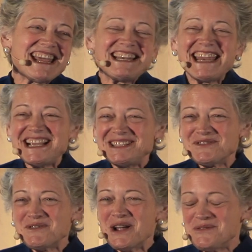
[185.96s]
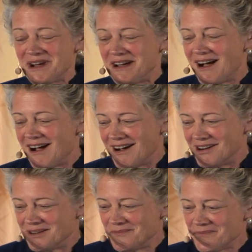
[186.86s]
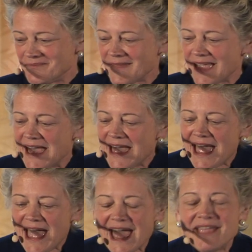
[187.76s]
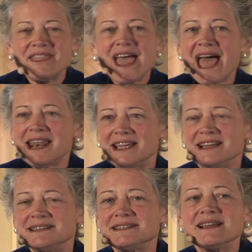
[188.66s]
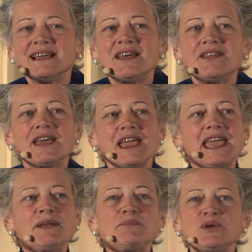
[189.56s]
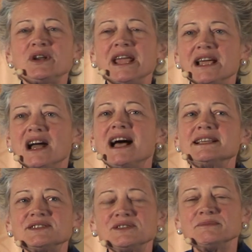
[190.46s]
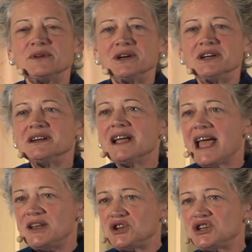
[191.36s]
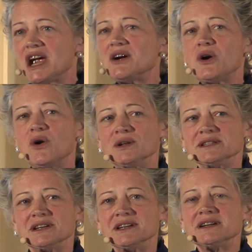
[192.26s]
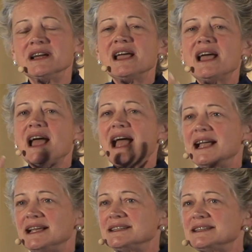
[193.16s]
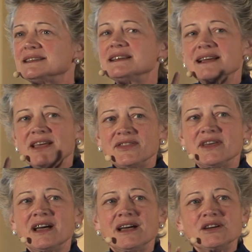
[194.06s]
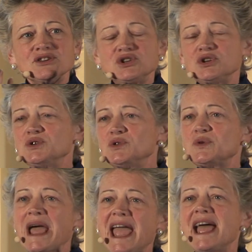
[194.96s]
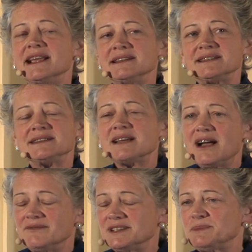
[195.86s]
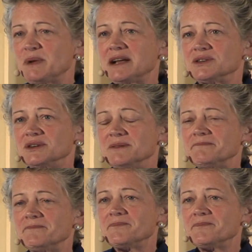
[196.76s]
In at least one regard, and that is in putting customer and shareholder as the two ends of a spectrum.